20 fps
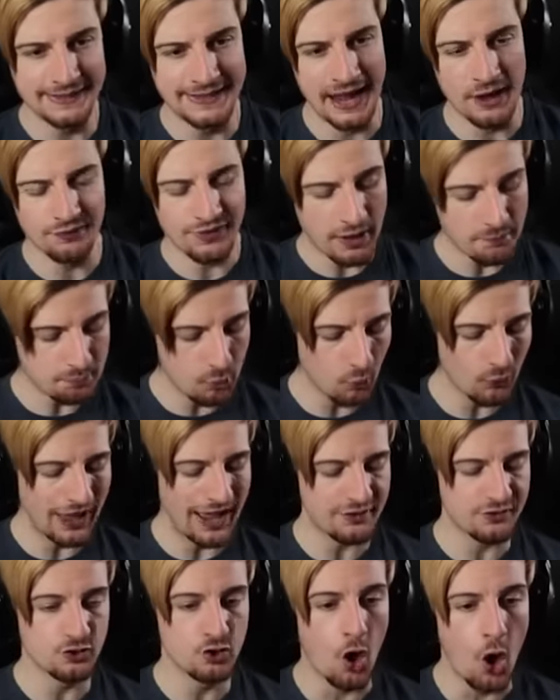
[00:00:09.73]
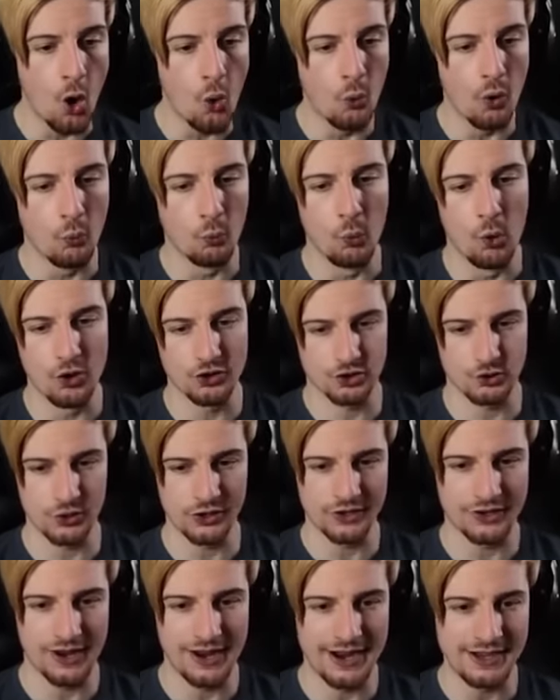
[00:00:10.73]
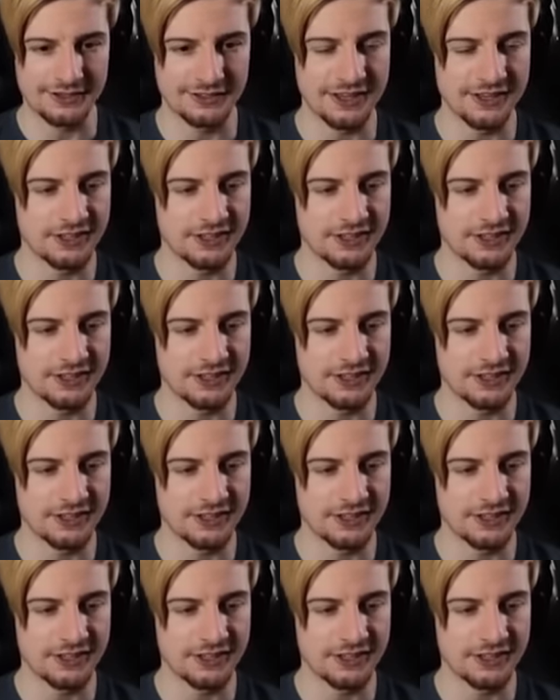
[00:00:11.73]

Yeah, that pool had no water in, guys.